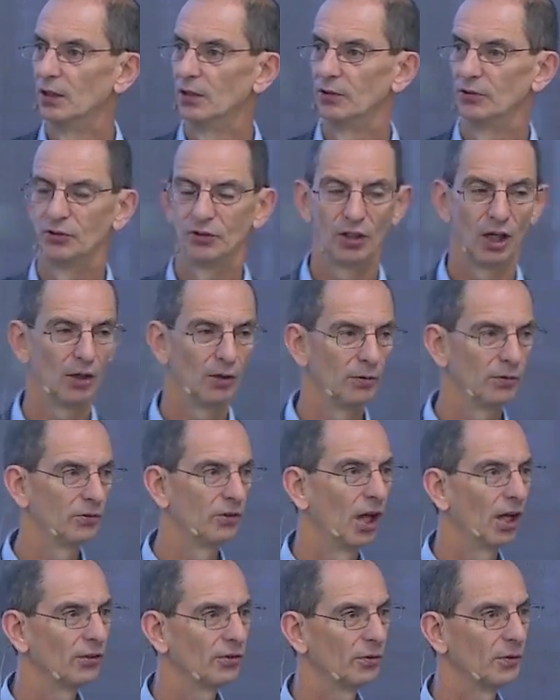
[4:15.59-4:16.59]
So
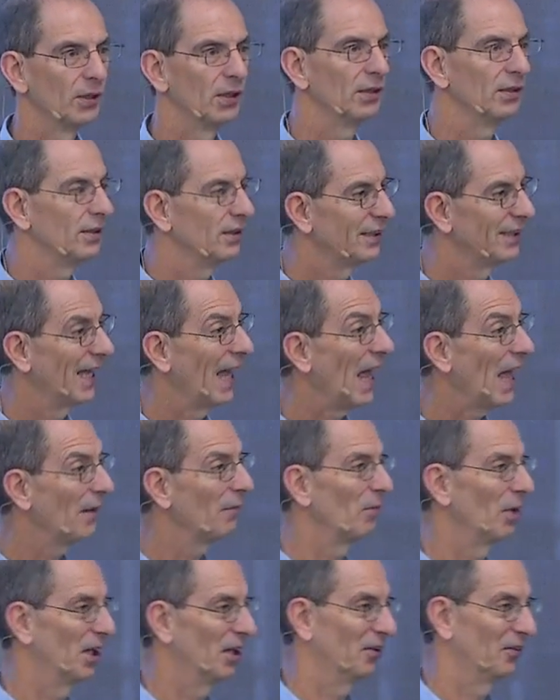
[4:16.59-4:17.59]
Joshua, in
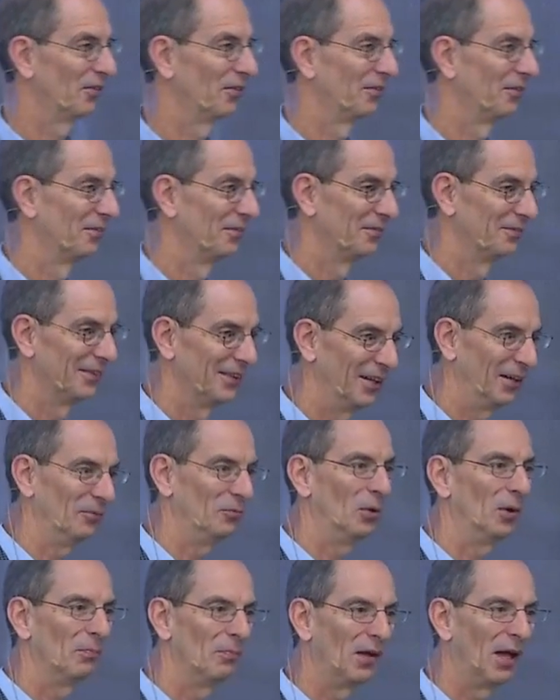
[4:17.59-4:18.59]
10 minutes, you know,
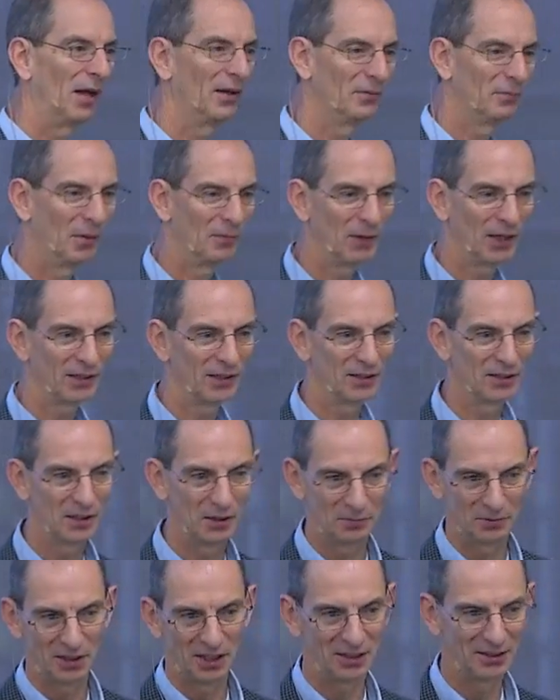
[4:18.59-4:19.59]
I'm not going to
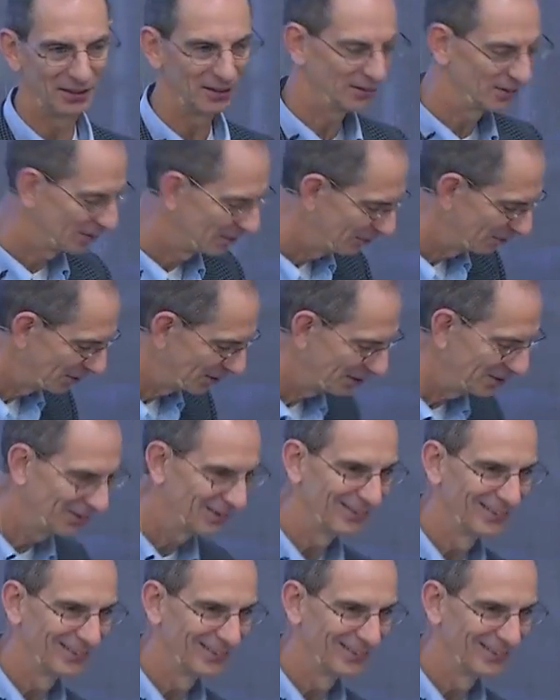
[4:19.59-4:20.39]
keep saying this, you know.